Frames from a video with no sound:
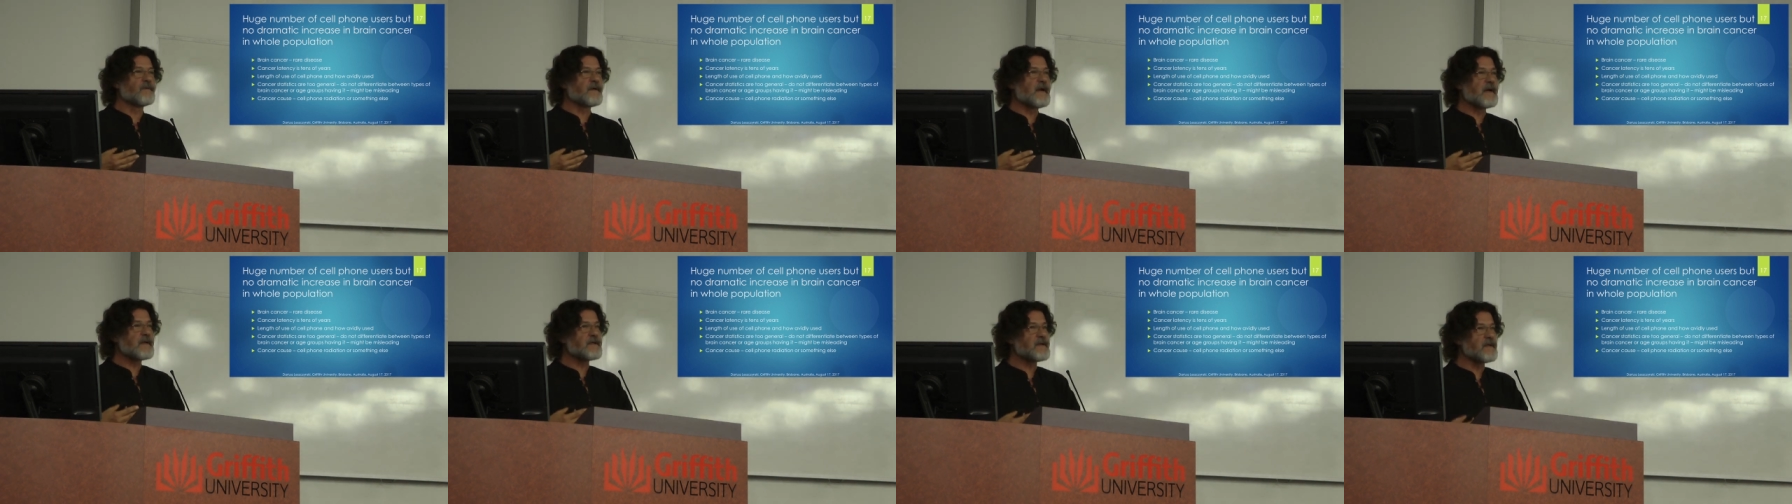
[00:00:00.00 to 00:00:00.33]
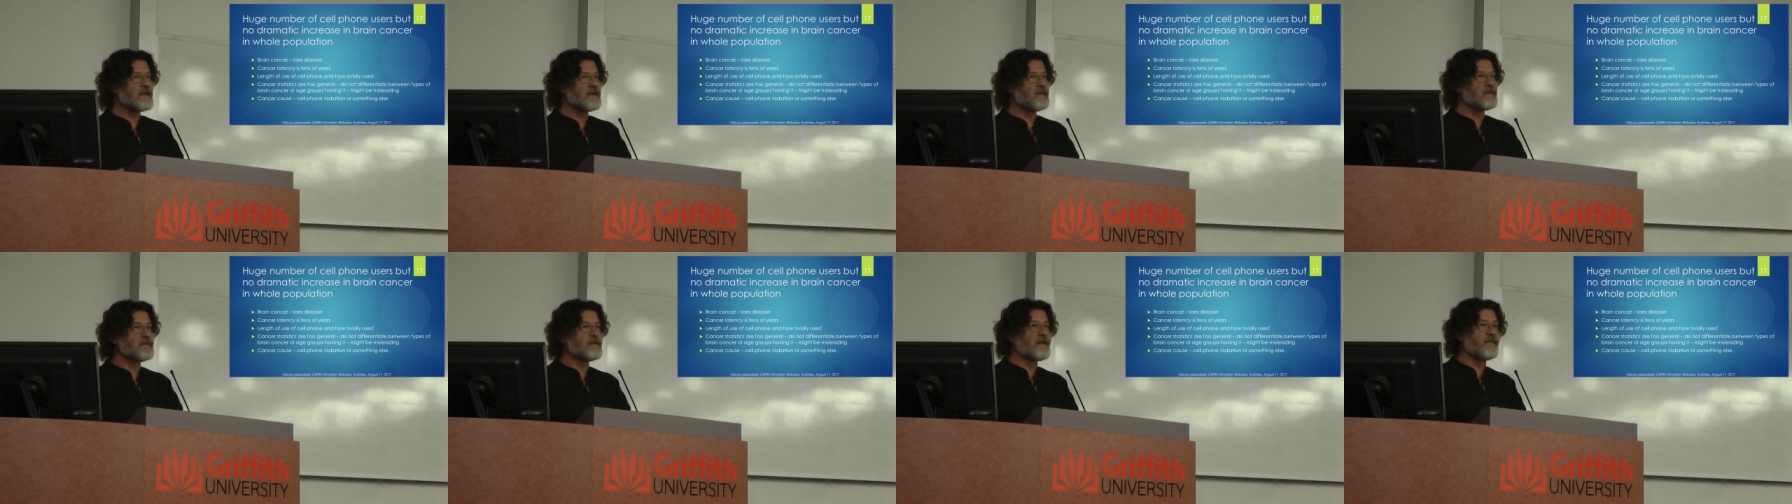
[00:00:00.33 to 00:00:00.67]
of
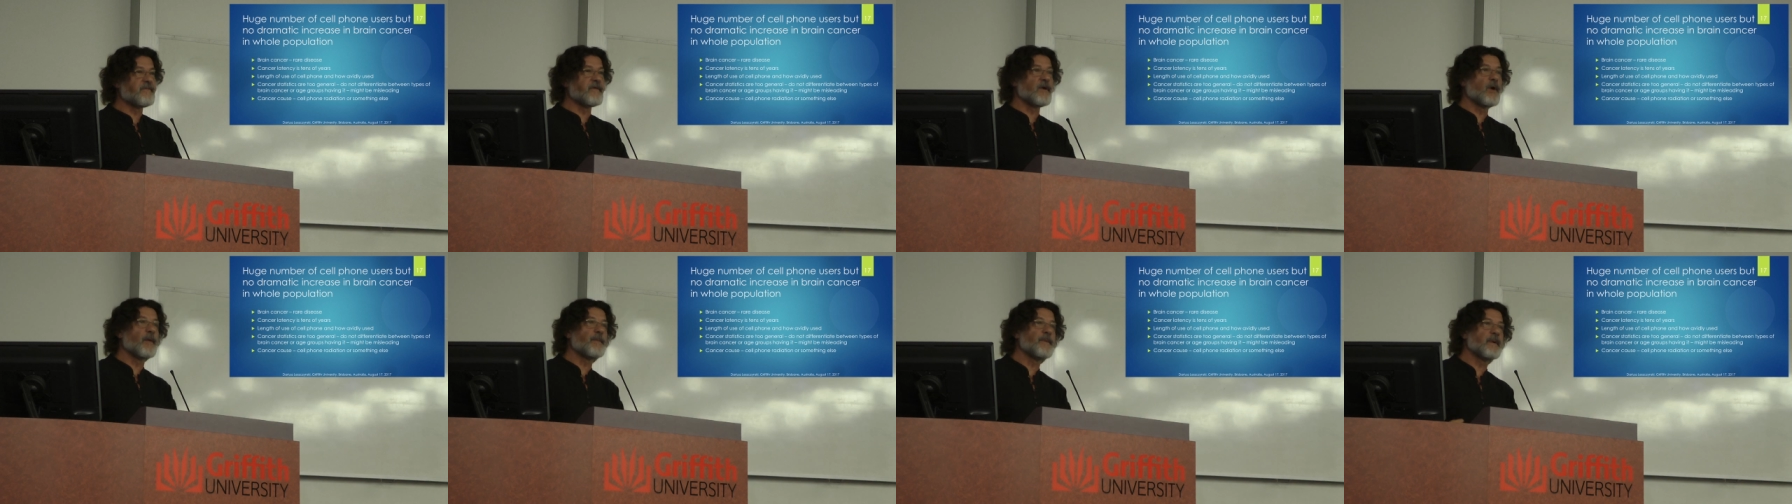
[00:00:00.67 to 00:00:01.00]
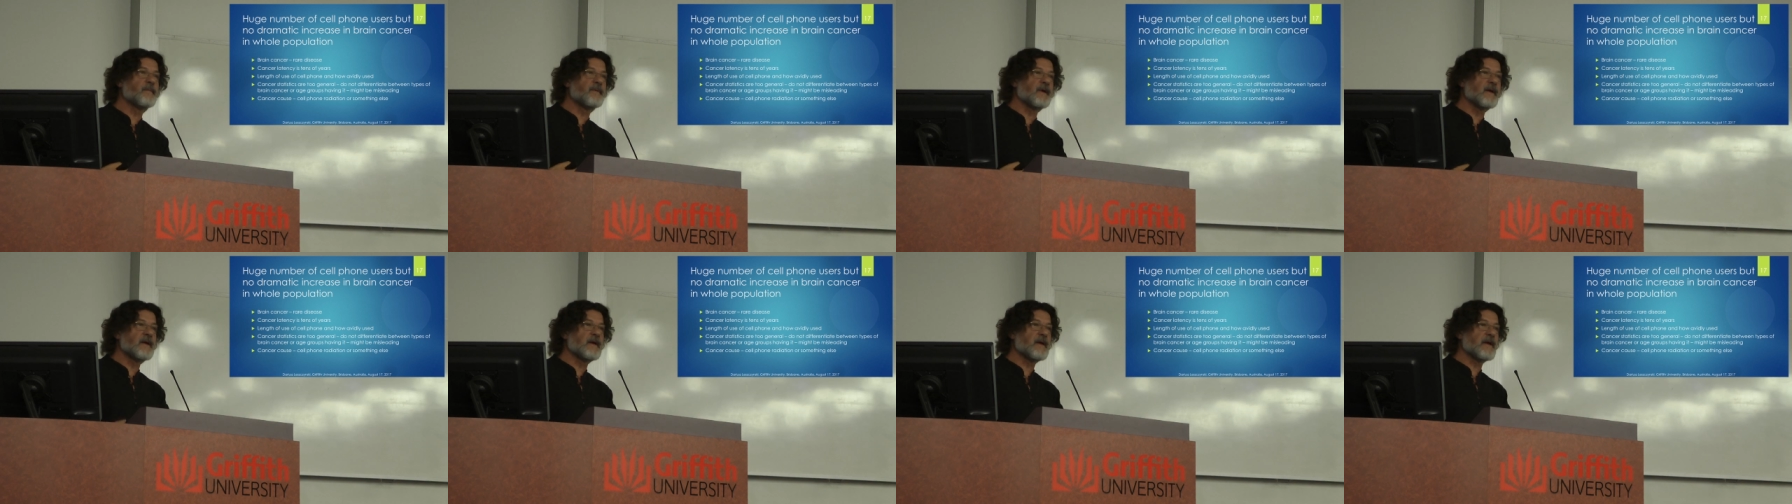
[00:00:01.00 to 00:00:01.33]
getting
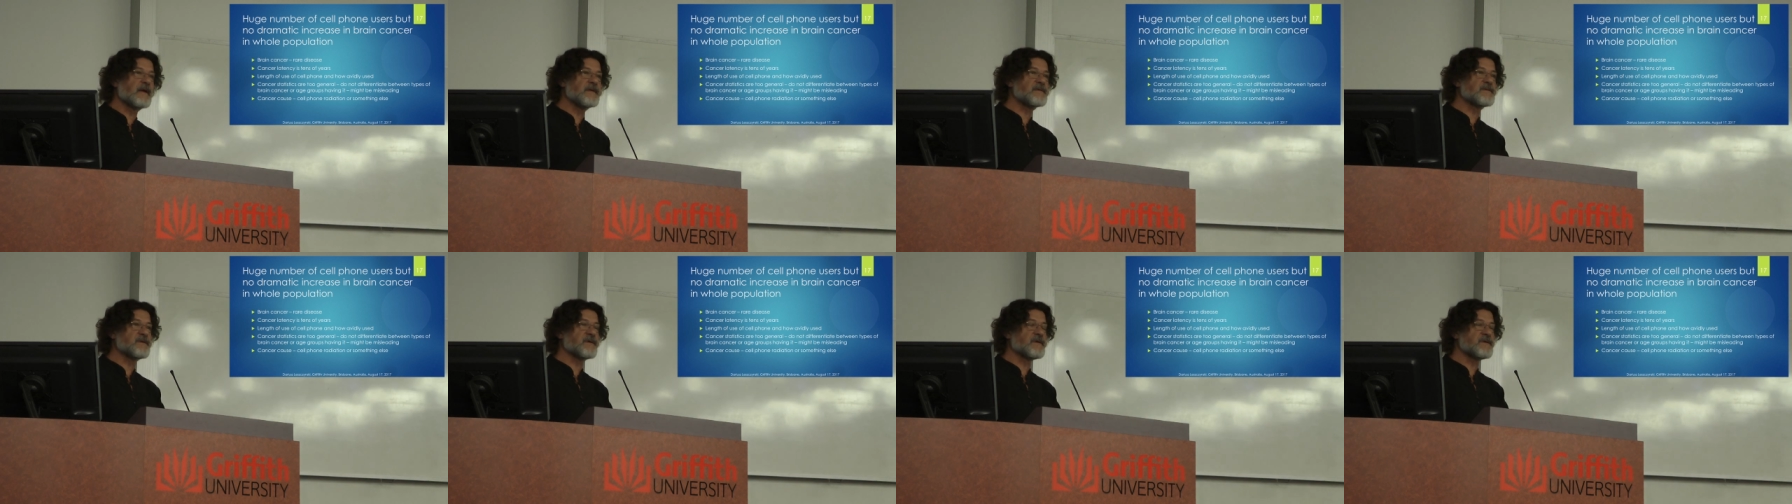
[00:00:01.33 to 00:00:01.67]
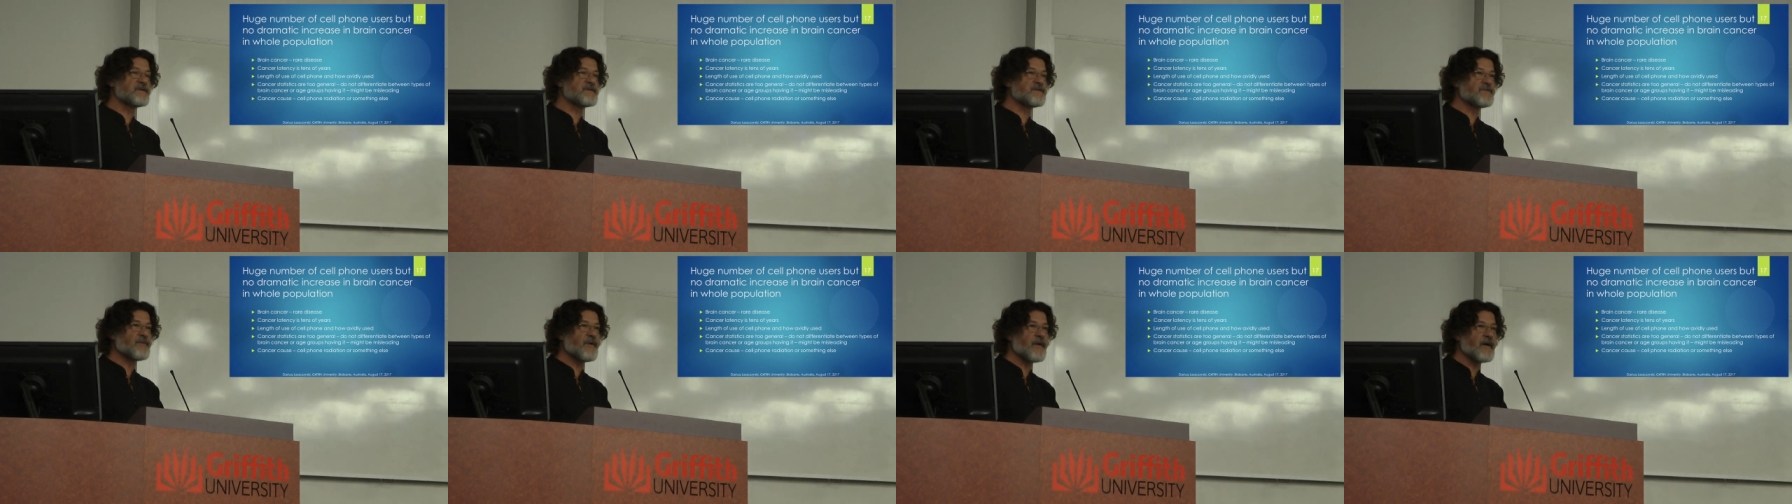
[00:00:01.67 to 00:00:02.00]
developing brain
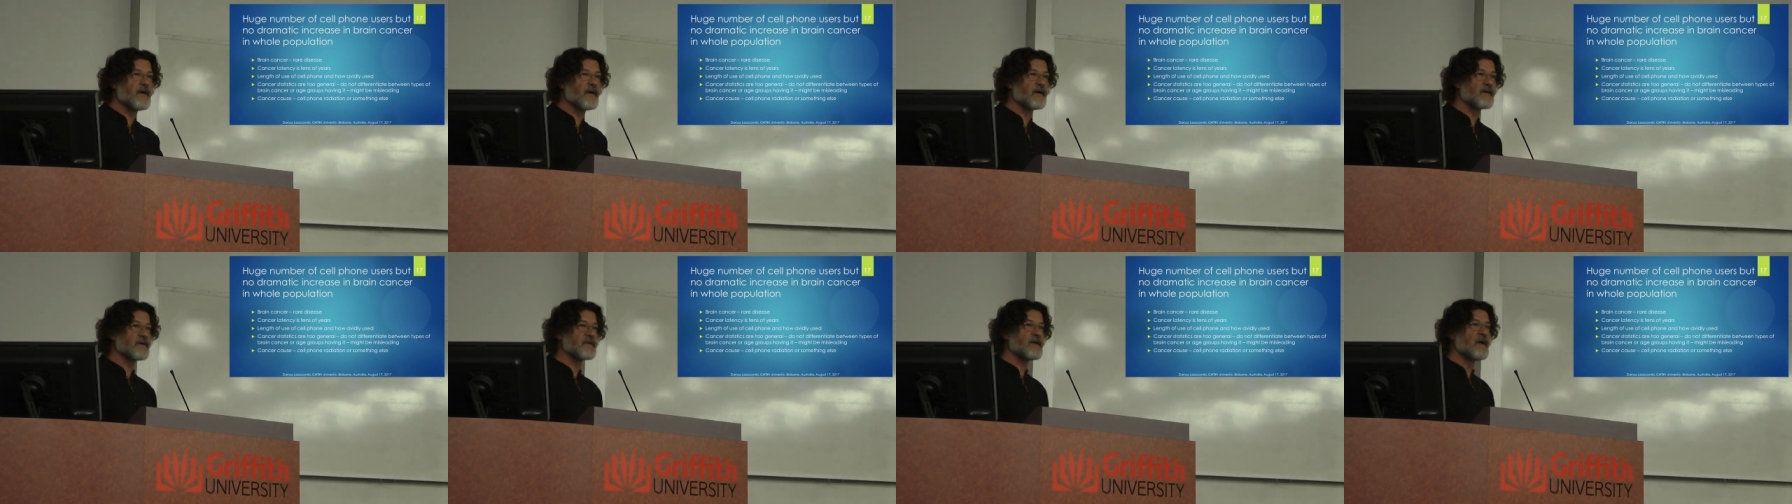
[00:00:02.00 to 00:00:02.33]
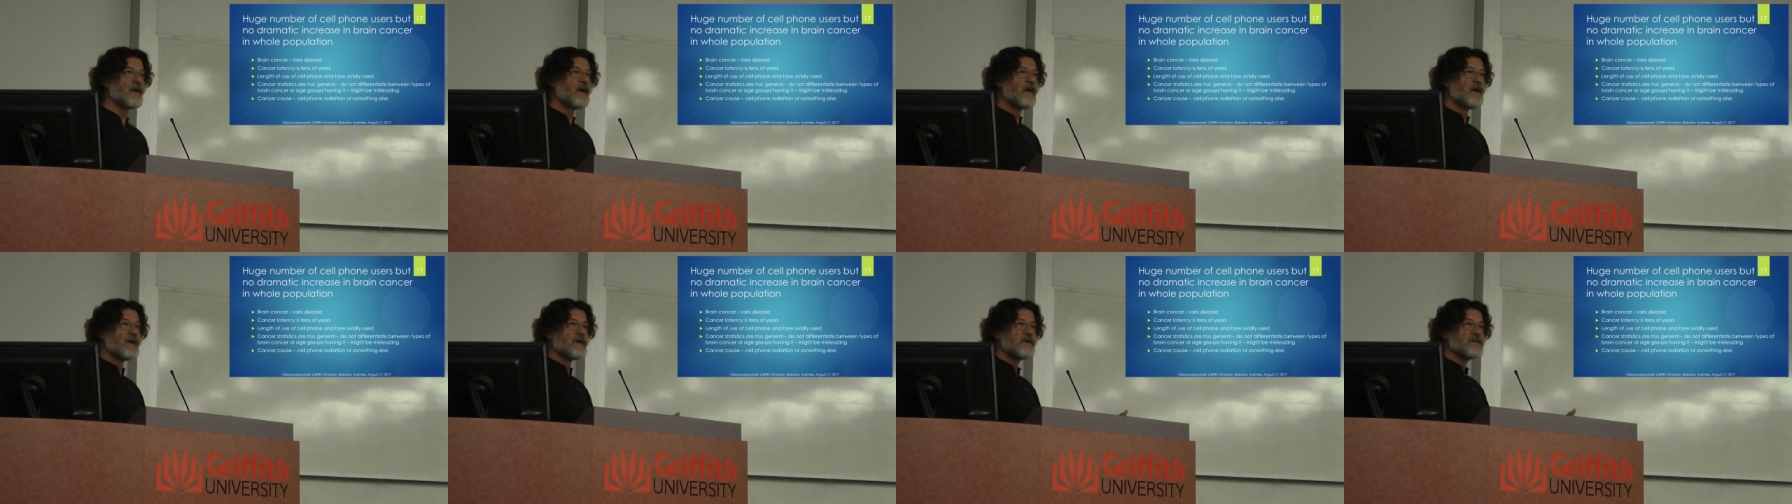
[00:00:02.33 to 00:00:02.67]
cancer is
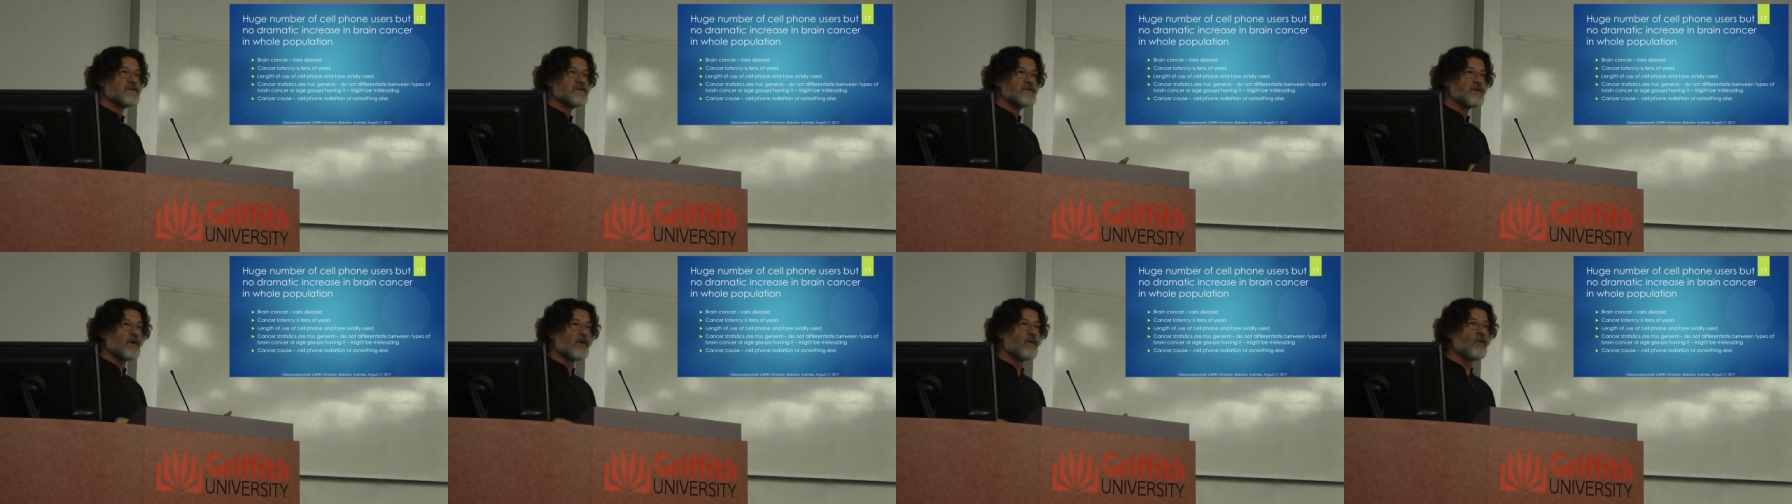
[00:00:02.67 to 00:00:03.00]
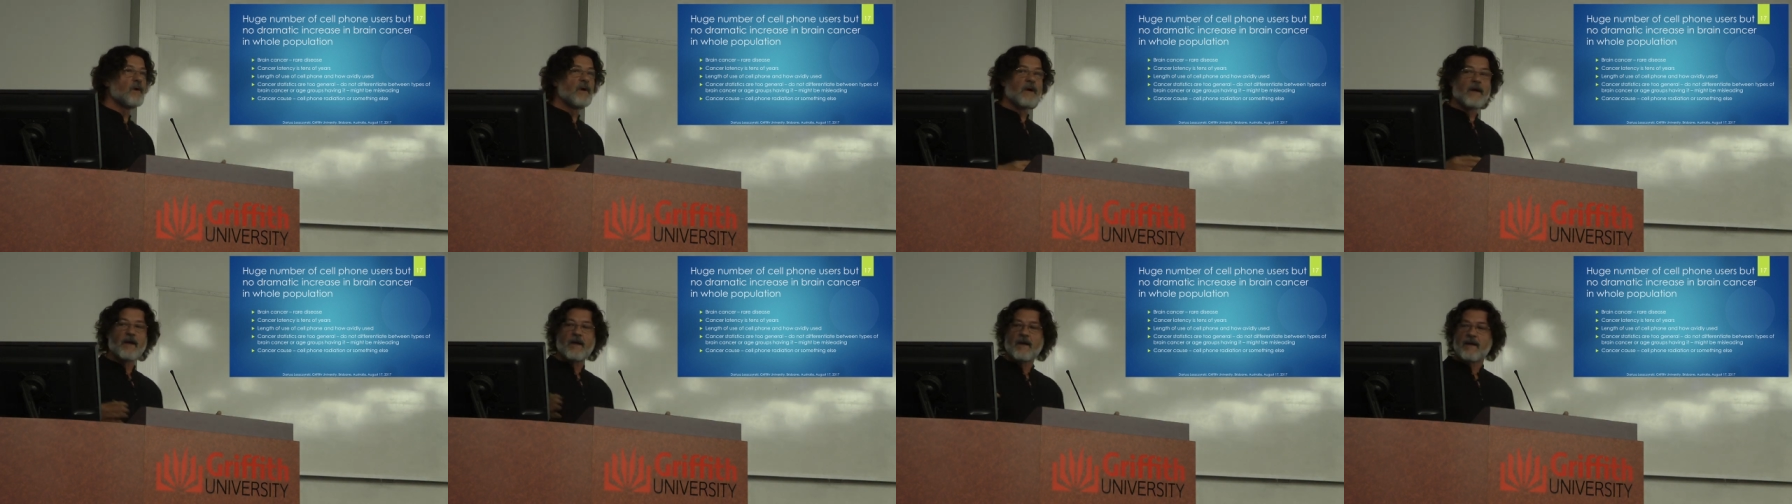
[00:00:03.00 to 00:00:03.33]
triggered.
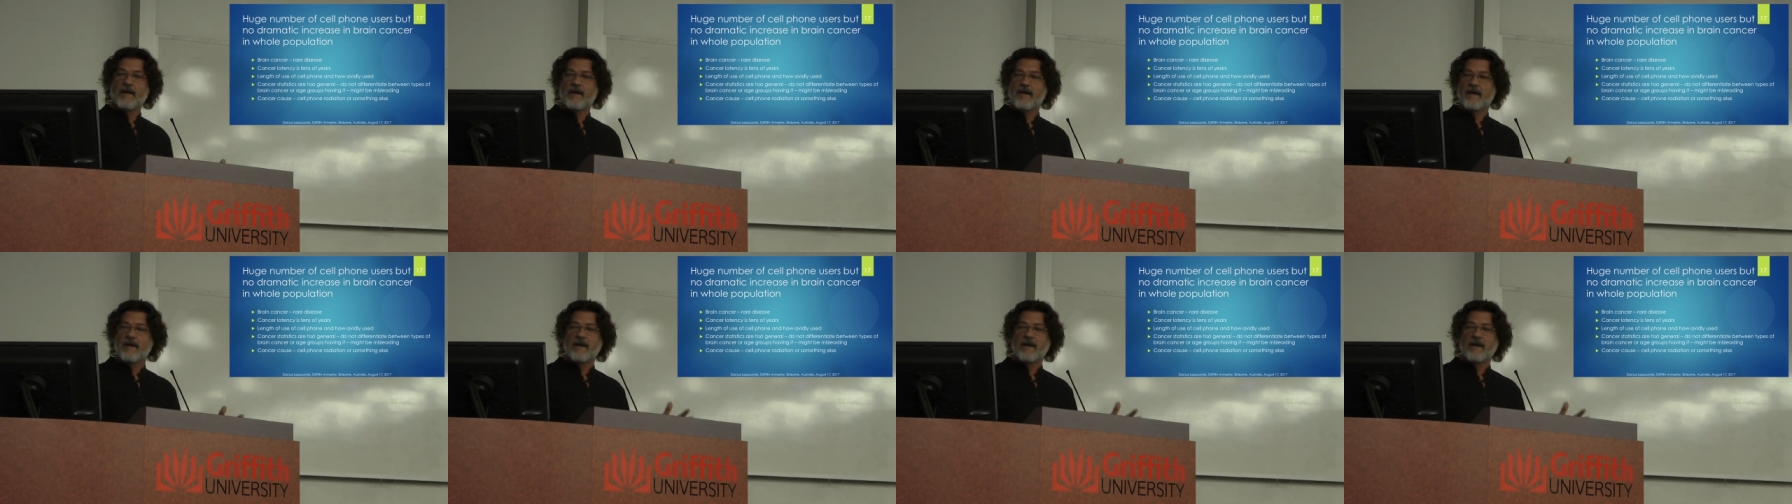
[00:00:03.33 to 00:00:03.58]
So